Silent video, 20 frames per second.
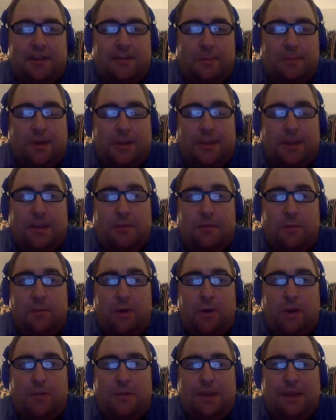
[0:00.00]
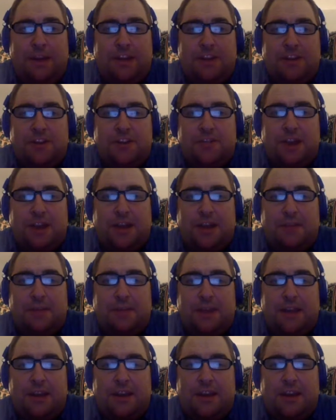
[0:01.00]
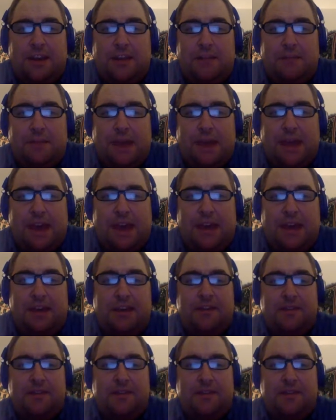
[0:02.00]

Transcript: But they would manage to try to make a comeback